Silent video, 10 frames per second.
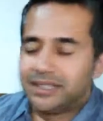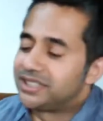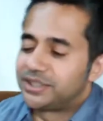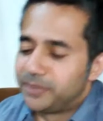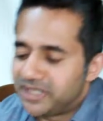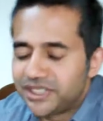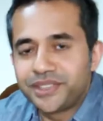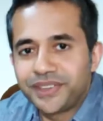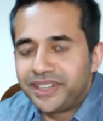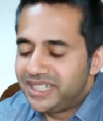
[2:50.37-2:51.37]
it
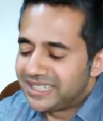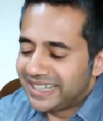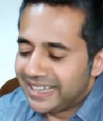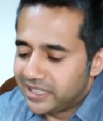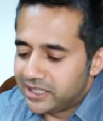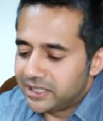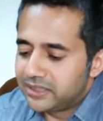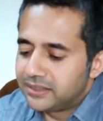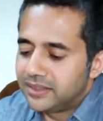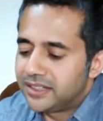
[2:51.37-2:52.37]
smells very
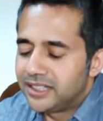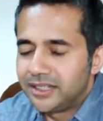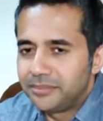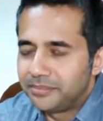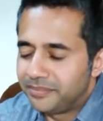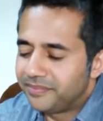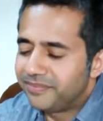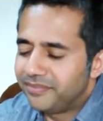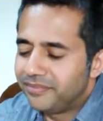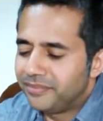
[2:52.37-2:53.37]
tangy,
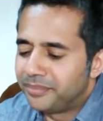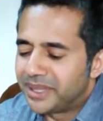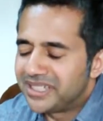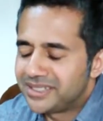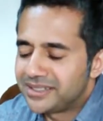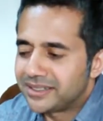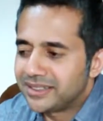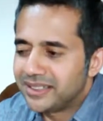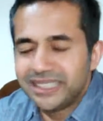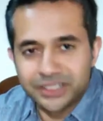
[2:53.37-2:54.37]
but
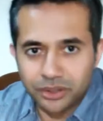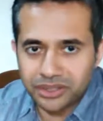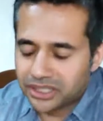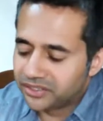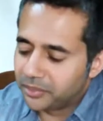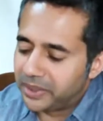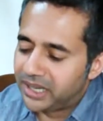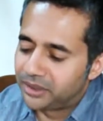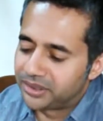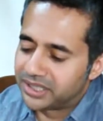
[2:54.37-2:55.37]
it's not
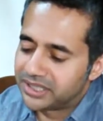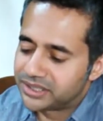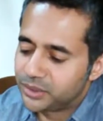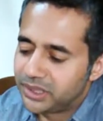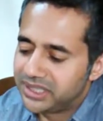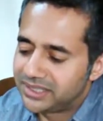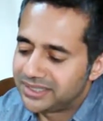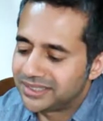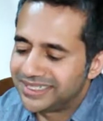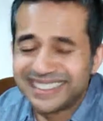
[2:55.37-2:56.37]
overpowering. It's quite
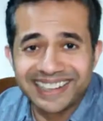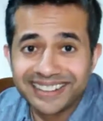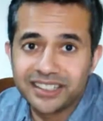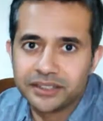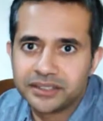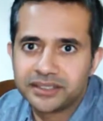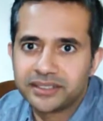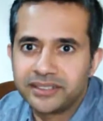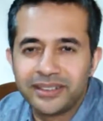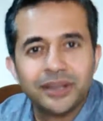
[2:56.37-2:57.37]
delicate
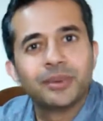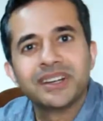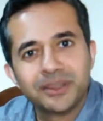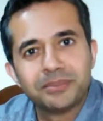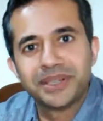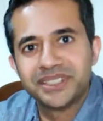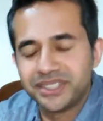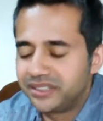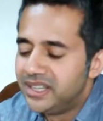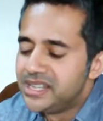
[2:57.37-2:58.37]
when compared
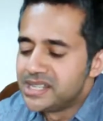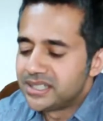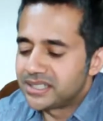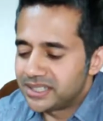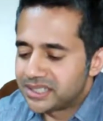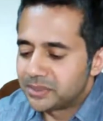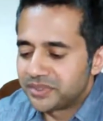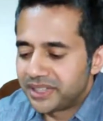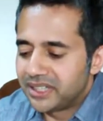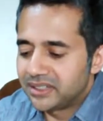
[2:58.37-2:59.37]
to, say, some
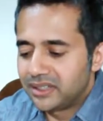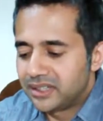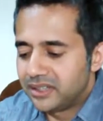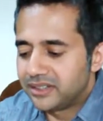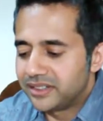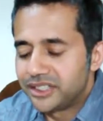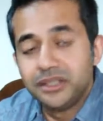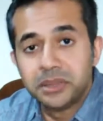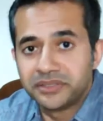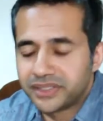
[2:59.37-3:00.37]
of the other
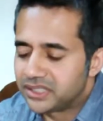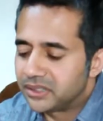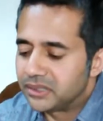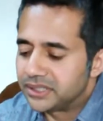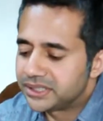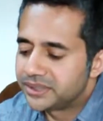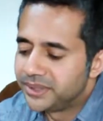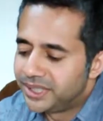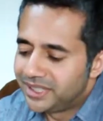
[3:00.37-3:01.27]
Cuban Vitolos.